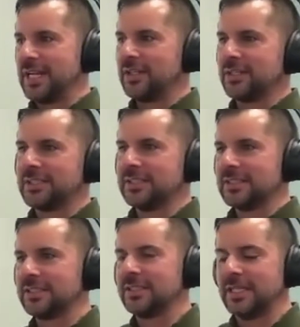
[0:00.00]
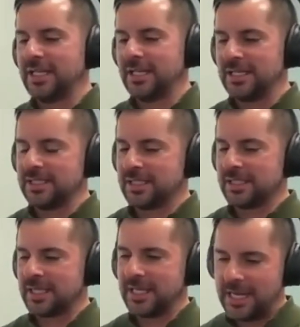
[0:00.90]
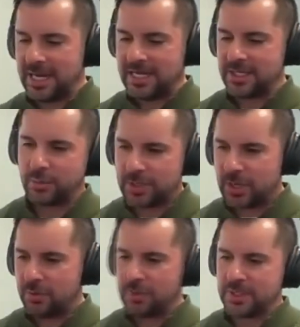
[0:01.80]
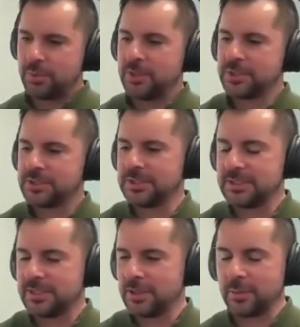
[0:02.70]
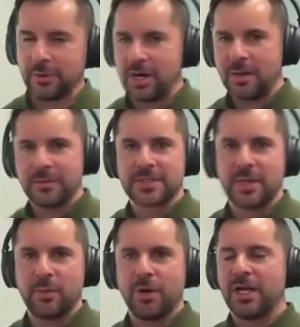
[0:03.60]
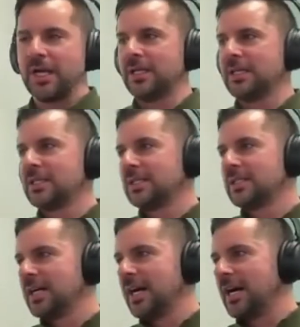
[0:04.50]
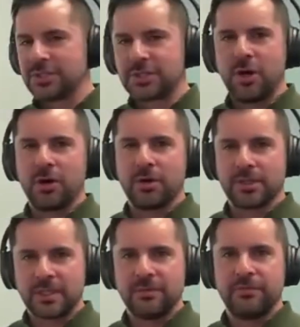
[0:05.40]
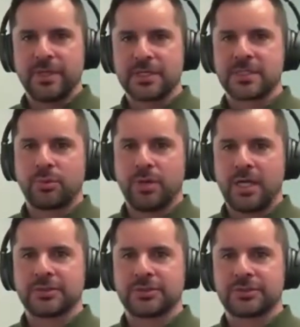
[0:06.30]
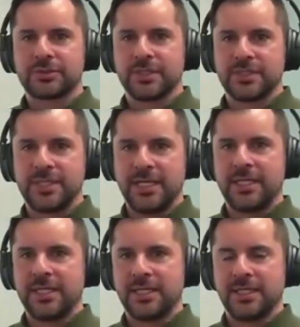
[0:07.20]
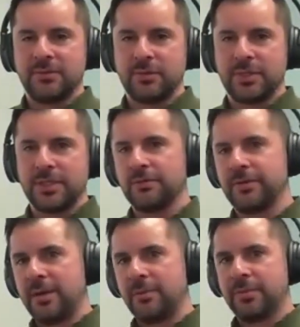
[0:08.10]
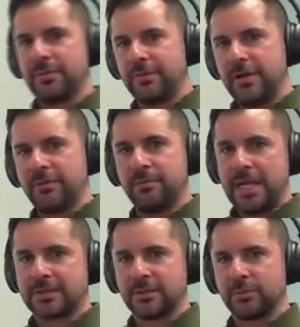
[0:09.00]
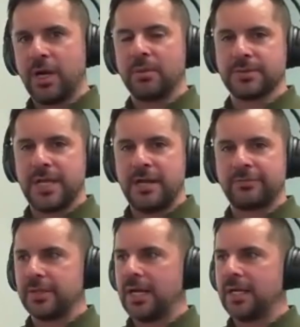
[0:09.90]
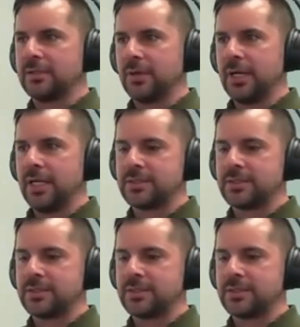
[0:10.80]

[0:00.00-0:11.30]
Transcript: to scale it. And again, I know we all want to push, and don't get me wrong, I'm the same way. It's just hard to convince a processor to take it in when if you have massive problems after that.